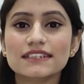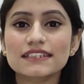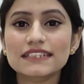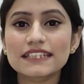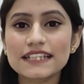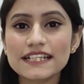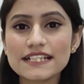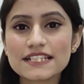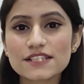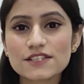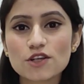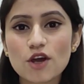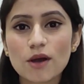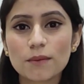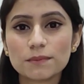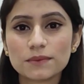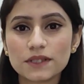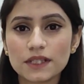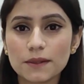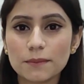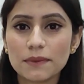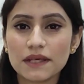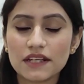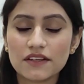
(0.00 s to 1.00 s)
these top
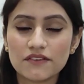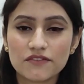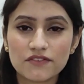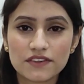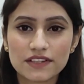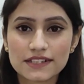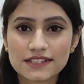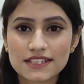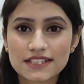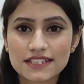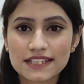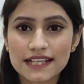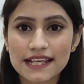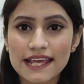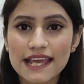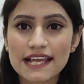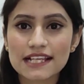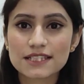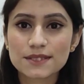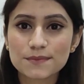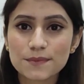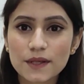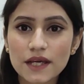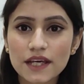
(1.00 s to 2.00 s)
3 benefits,
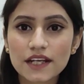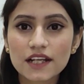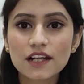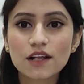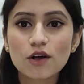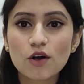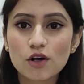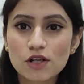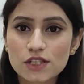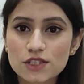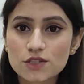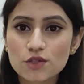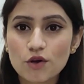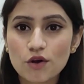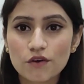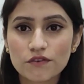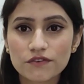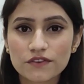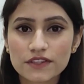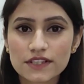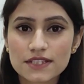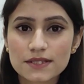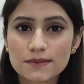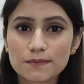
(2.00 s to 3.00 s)
XBRL also
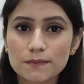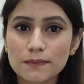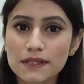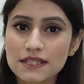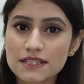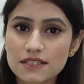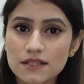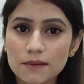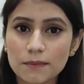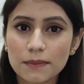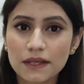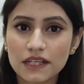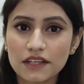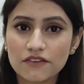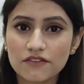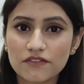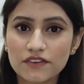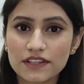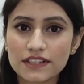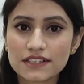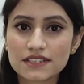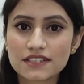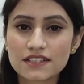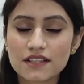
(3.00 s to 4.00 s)
offers major
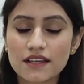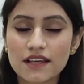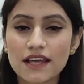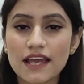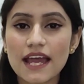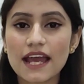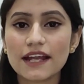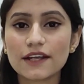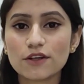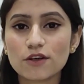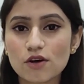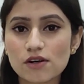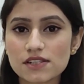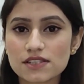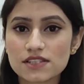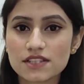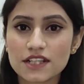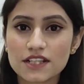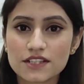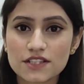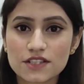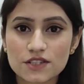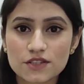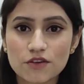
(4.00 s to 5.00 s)
benefits at all
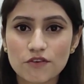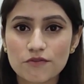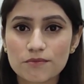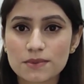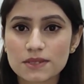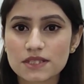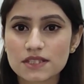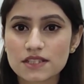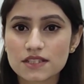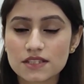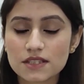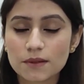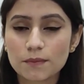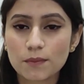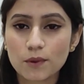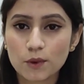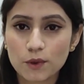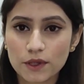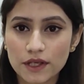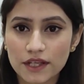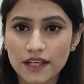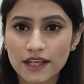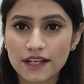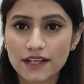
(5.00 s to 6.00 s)
stages of business
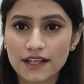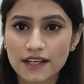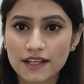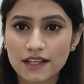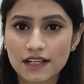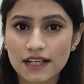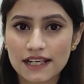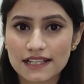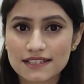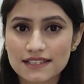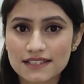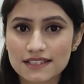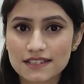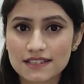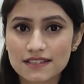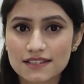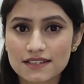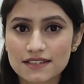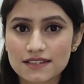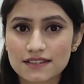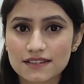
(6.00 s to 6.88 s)
reporting and analysis.